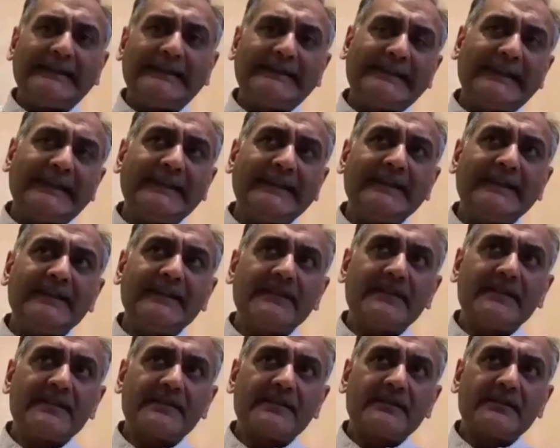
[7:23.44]

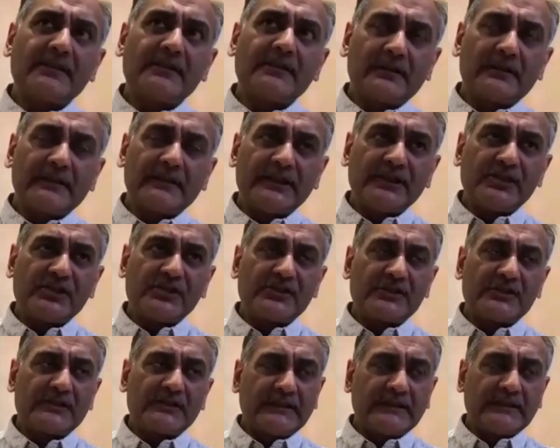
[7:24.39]
King's
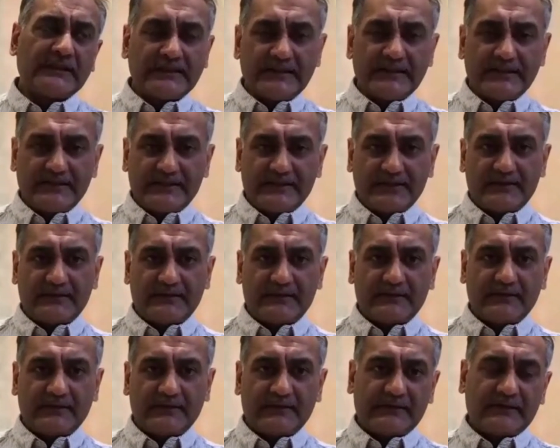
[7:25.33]
College
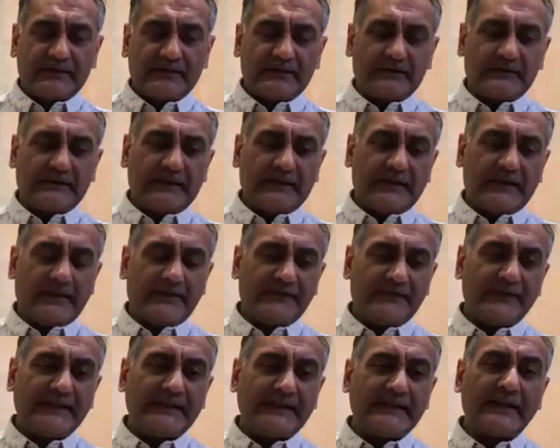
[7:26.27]
London
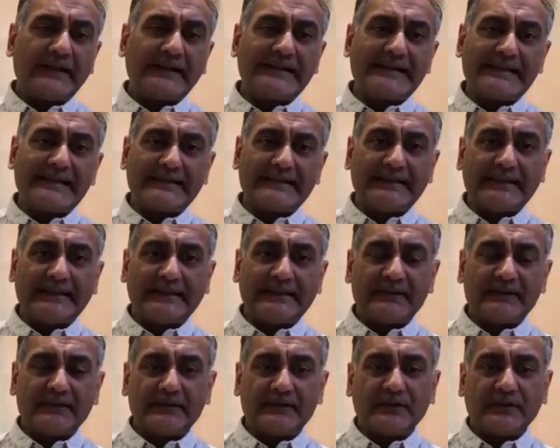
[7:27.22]
very
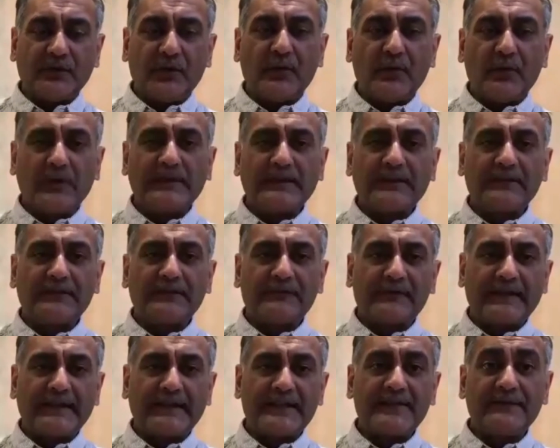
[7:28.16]
nicely coined the
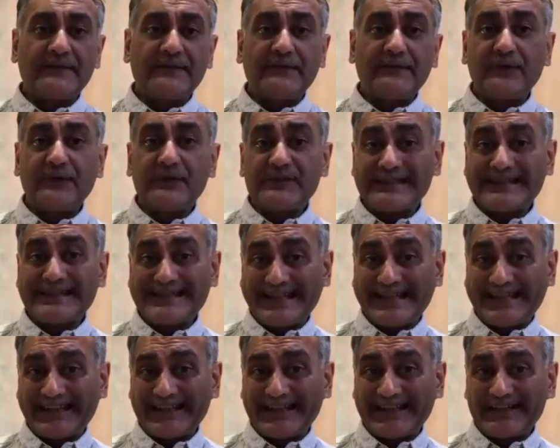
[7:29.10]
phrase foot
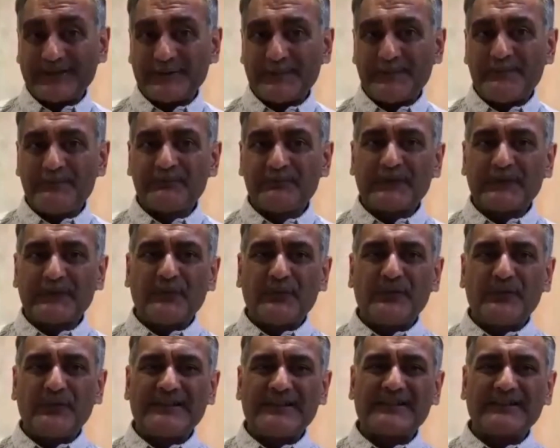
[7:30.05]
attack,
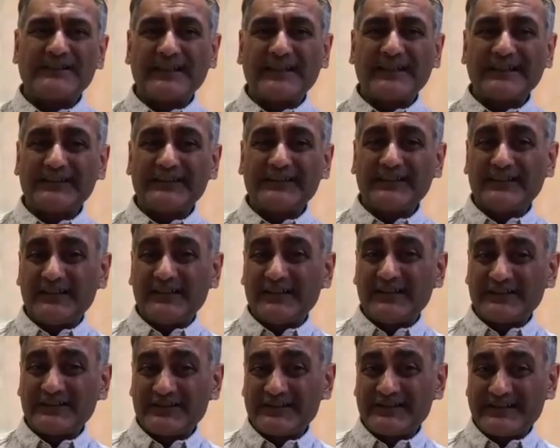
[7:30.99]
which is like a
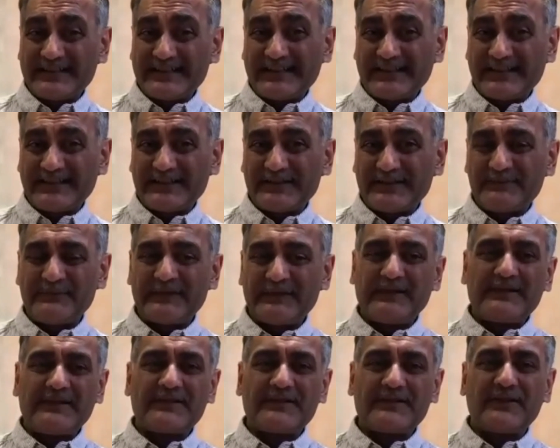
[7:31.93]
heart attack.
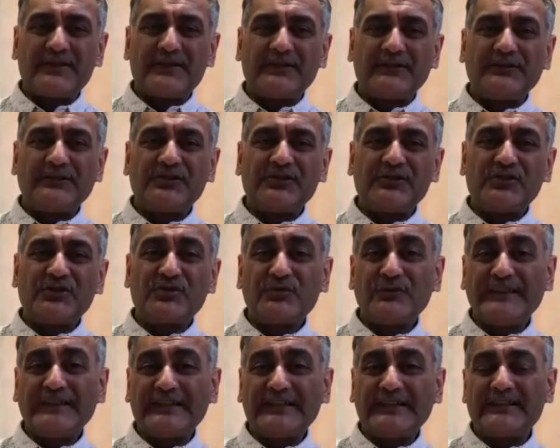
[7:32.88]
So you
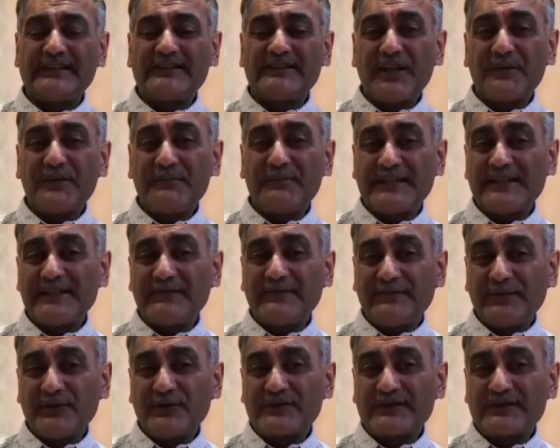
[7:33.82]
treat the
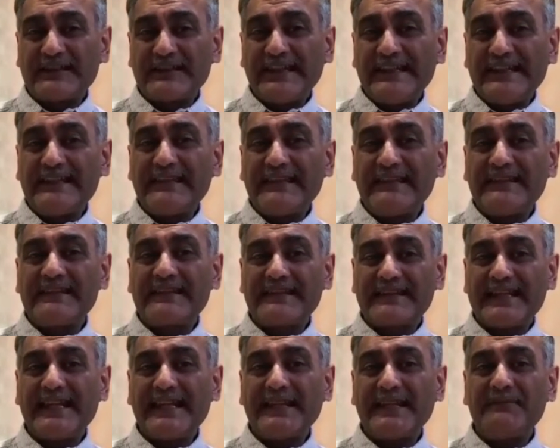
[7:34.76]
diabetic foot in the
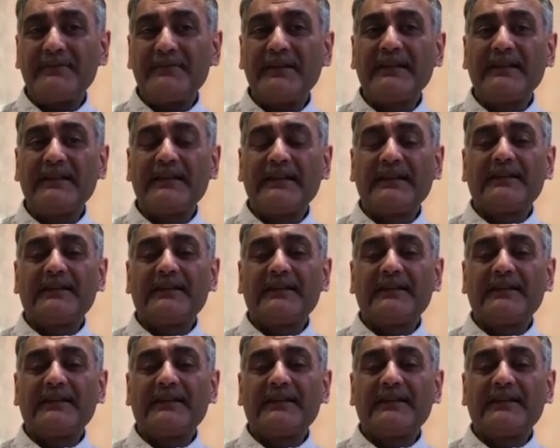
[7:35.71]
same